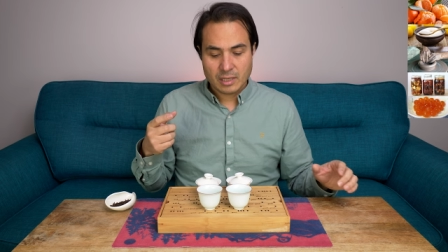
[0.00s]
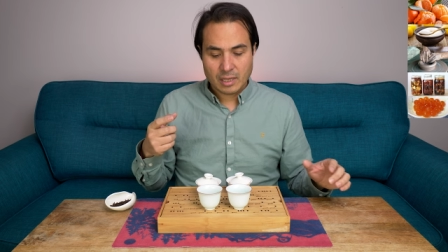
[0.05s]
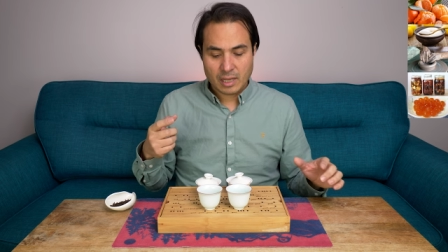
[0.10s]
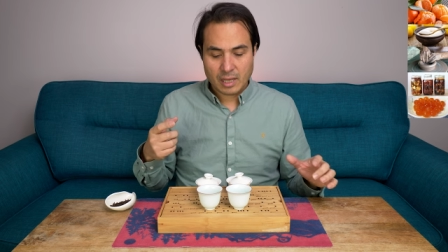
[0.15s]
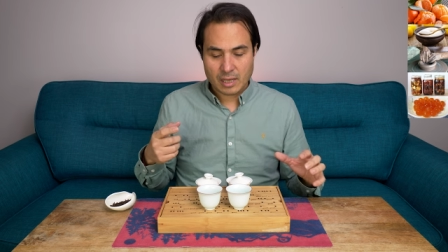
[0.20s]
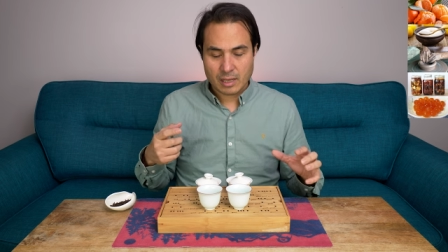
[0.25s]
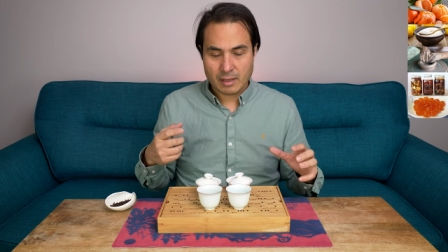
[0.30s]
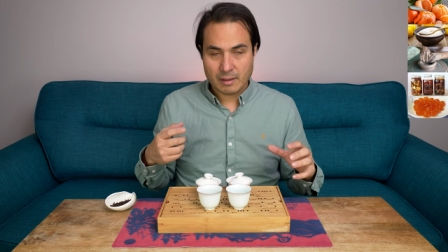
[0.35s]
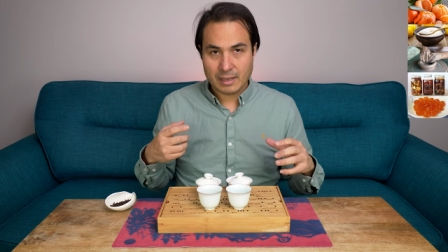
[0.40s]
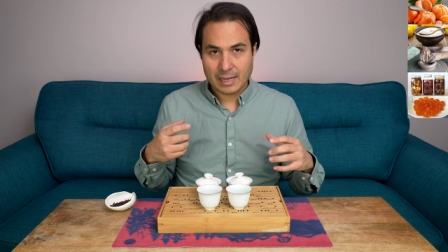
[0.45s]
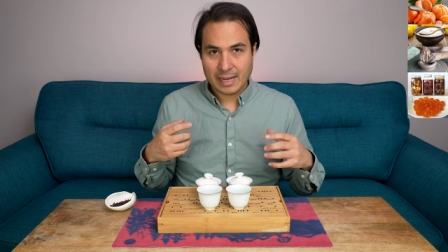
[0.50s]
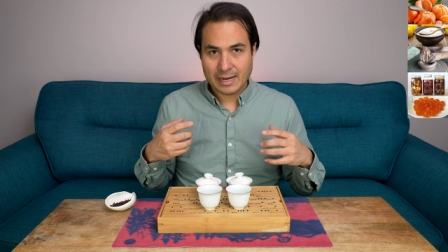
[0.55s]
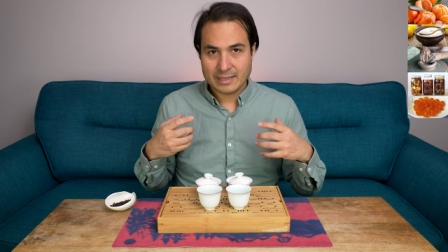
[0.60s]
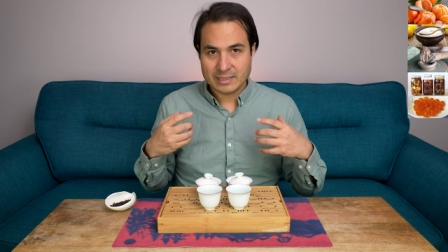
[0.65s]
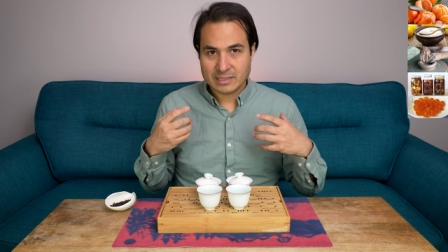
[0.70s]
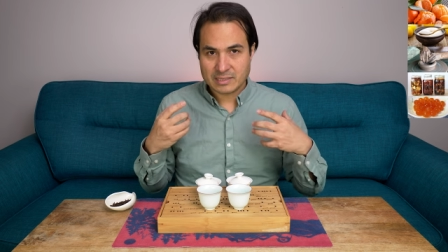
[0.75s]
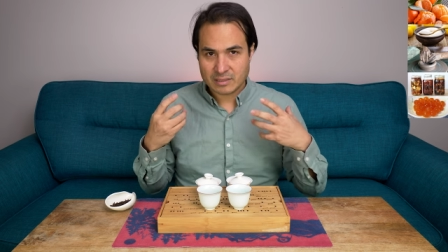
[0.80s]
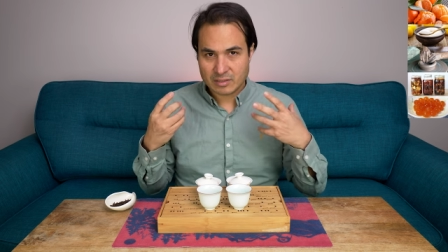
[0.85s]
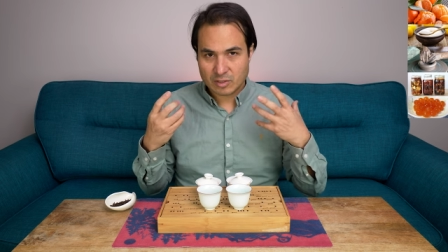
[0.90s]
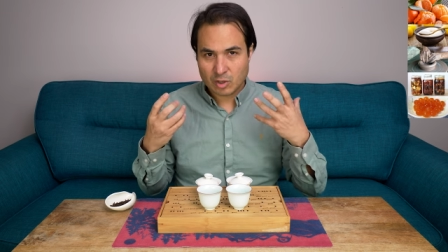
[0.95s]
uh, and
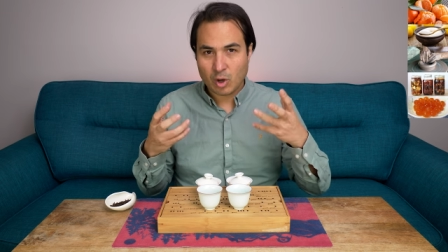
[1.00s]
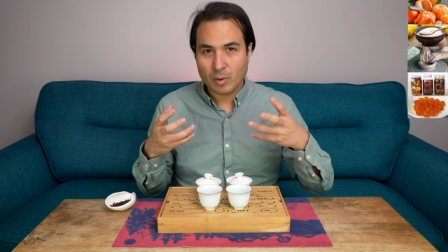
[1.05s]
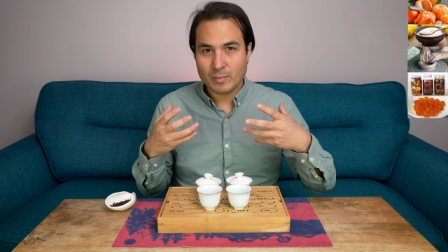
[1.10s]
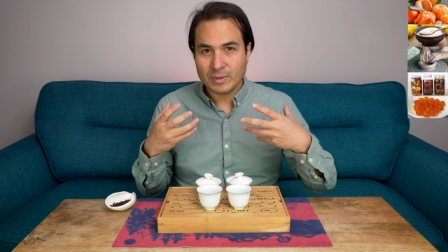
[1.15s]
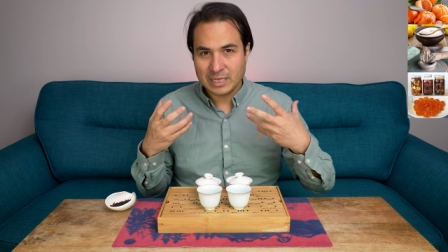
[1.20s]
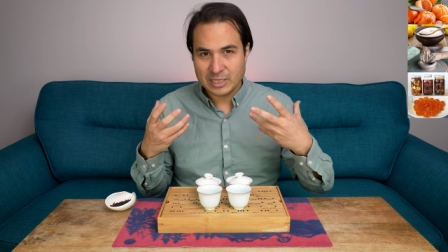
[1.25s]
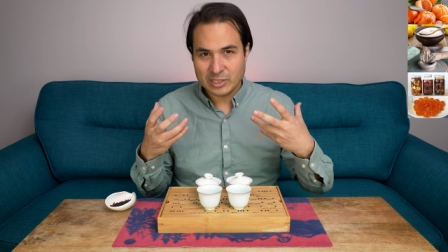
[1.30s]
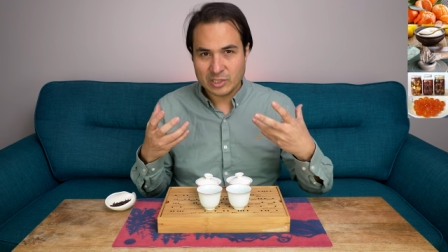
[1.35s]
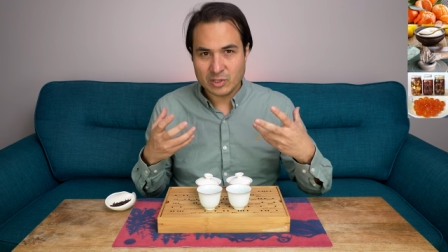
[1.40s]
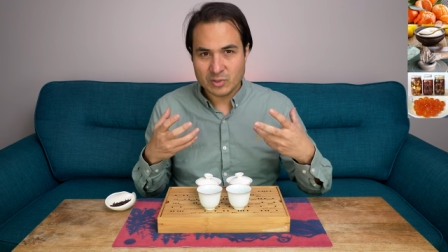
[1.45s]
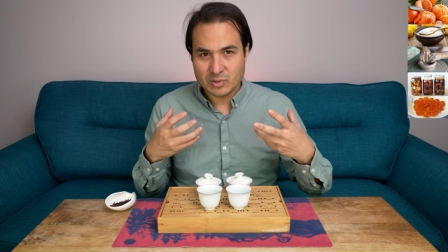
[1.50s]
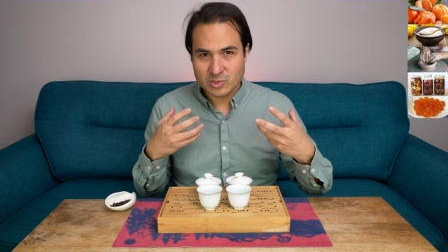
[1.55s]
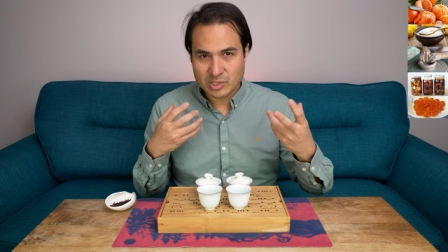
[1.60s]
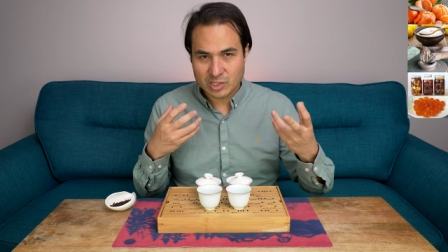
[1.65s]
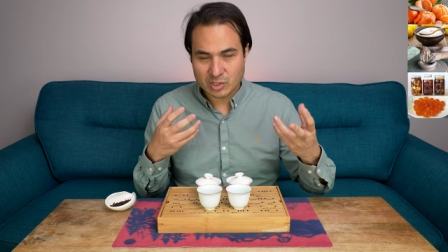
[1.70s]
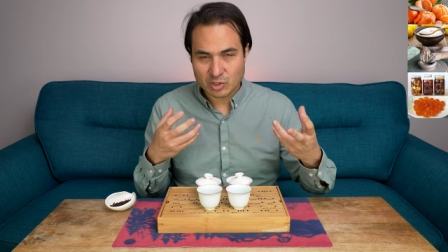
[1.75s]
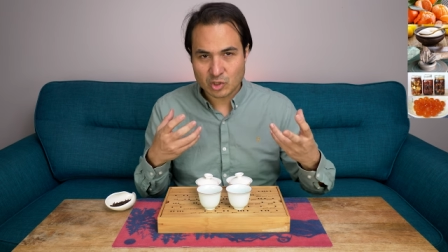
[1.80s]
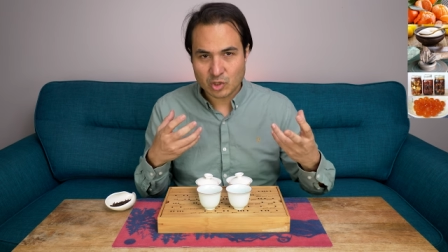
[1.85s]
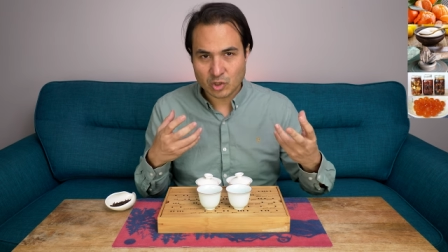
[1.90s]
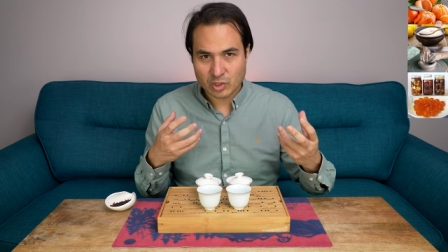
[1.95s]
it's commonly used
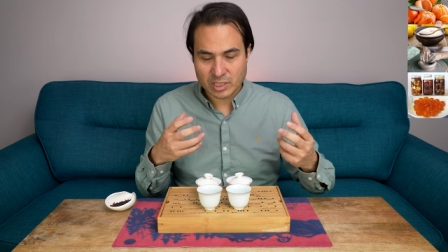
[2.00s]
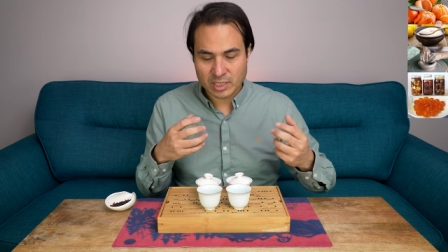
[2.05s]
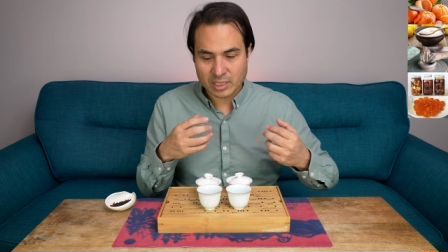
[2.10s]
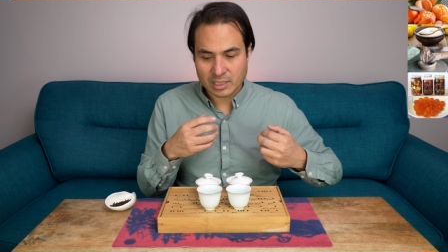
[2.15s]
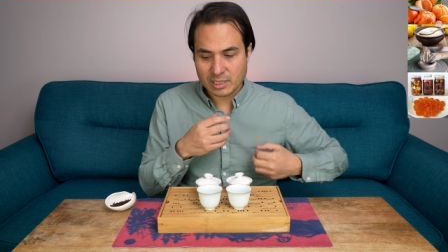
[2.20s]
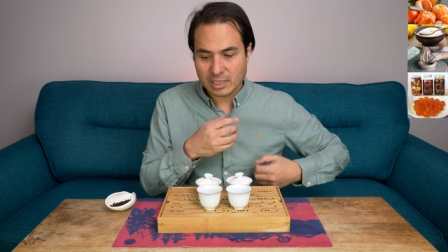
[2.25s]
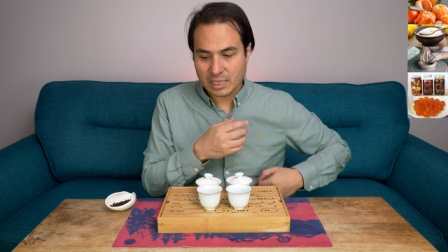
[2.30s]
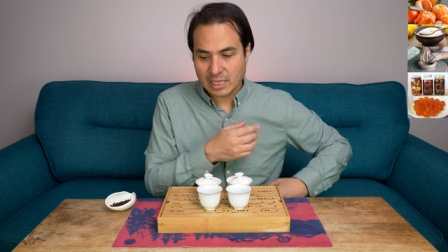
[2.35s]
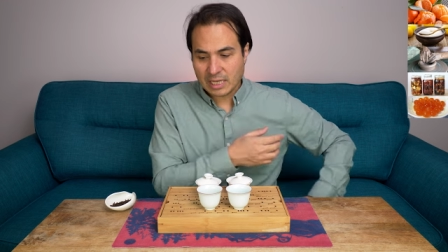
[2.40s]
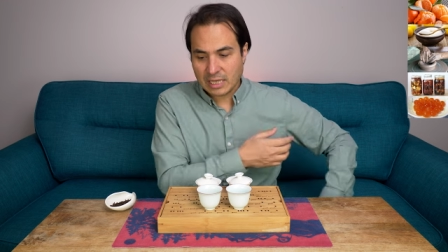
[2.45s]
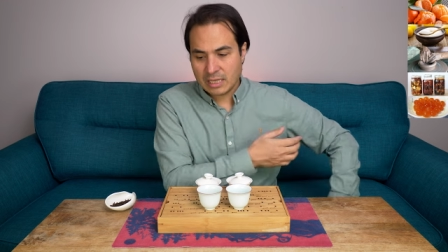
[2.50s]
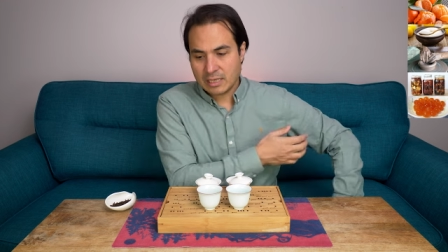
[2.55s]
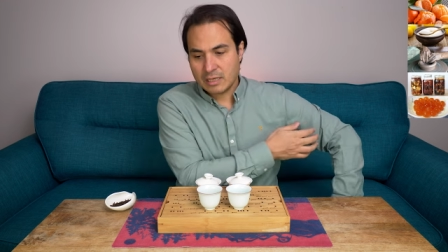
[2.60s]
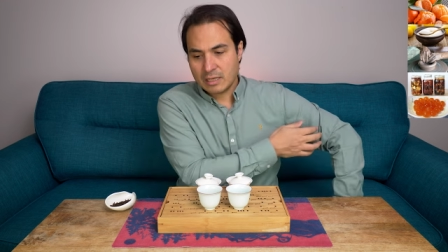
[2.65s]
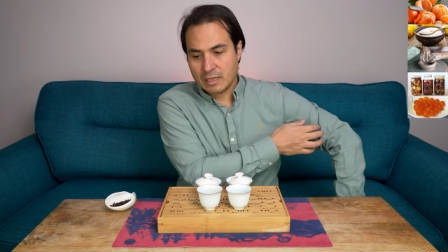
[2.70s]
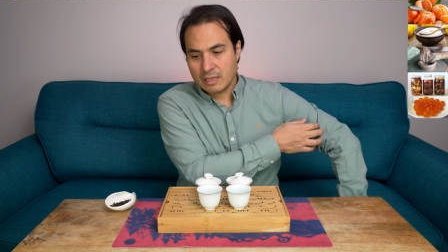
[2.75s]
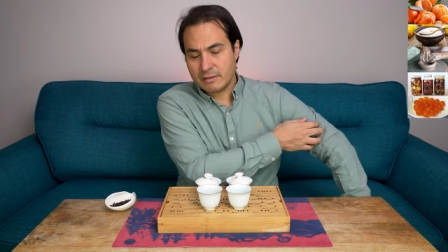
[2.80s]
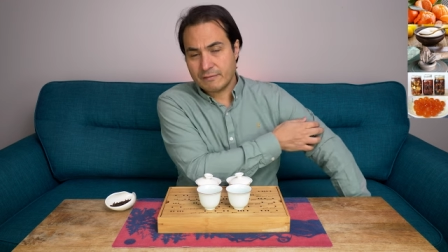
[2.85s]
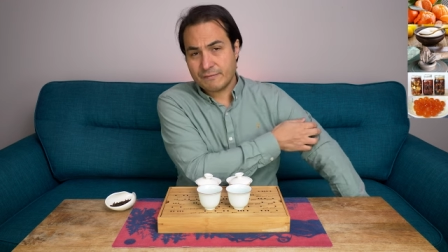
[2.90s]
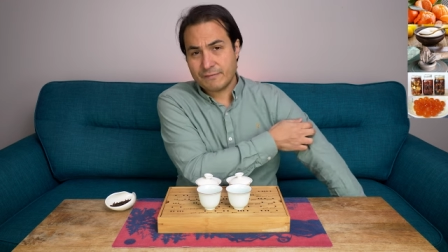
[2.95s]
in cooking
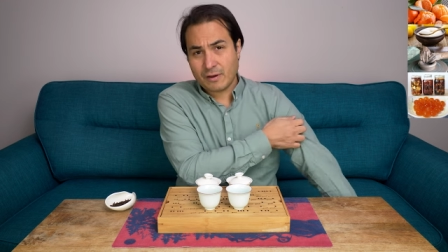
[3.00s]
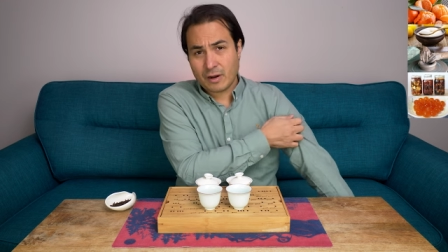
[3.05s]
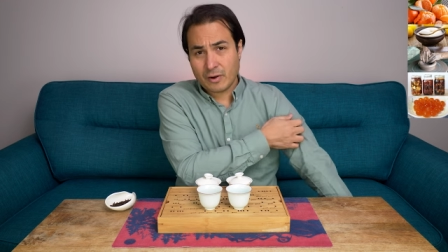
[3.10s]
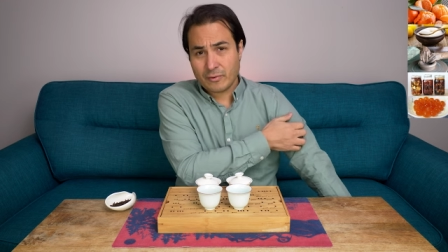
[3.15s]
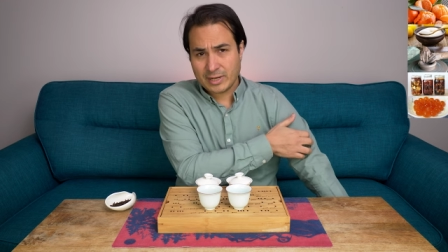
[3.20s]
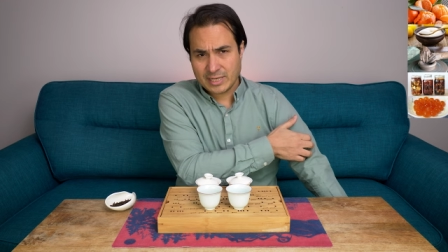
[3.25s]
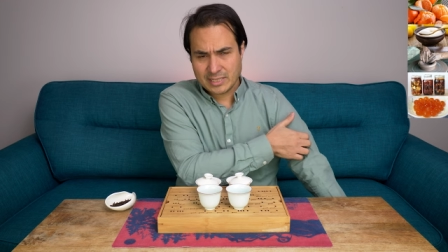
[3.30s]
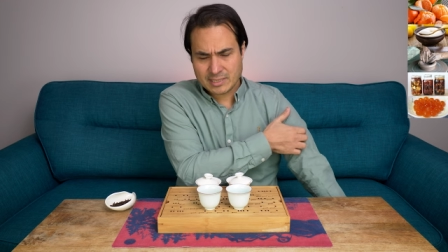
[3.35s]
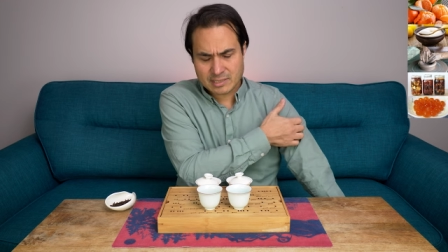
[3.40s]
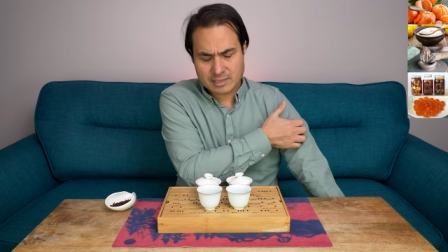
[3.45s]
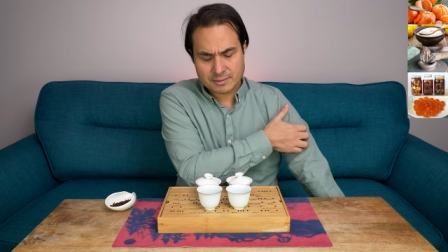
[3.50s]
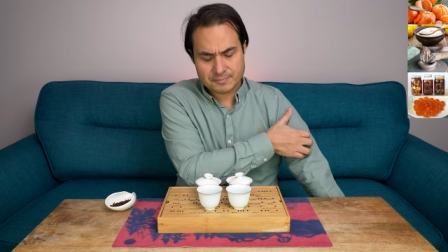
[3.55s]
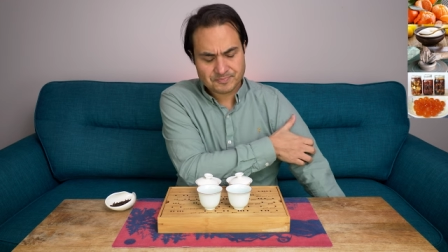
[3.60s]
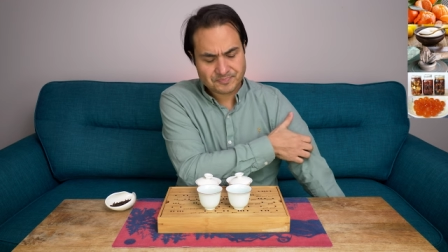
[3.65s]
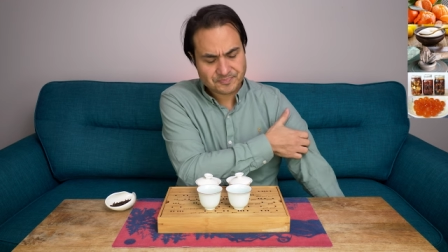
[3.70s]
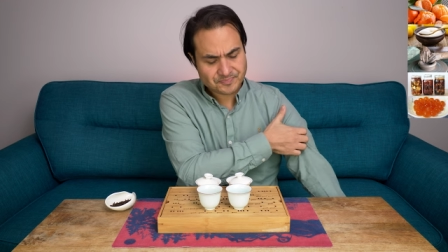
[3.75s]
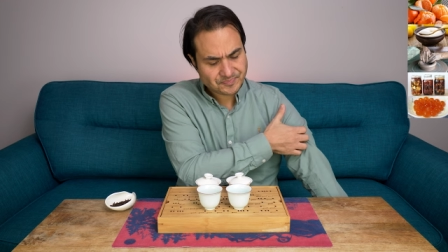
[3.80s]
in the Far East.